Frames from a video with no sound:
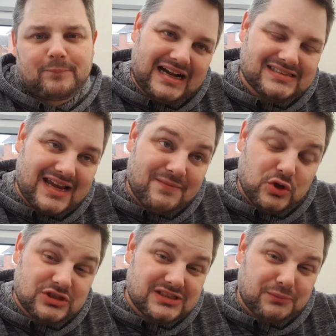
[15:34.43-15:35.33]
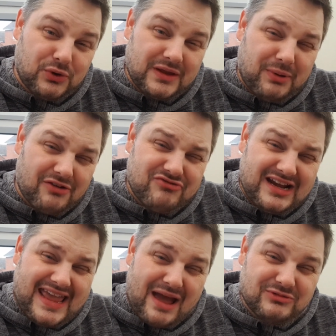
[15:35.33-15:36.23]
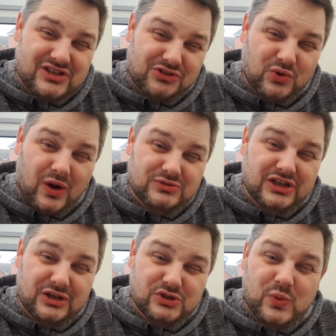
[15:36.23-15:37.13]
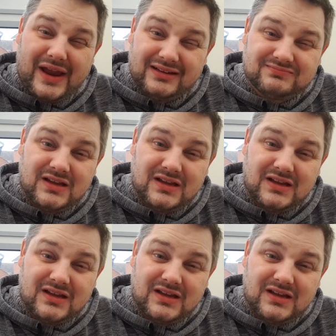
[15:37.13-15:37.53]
I say I'm not disappointed, but I really am, because I thought I was going to lose weight.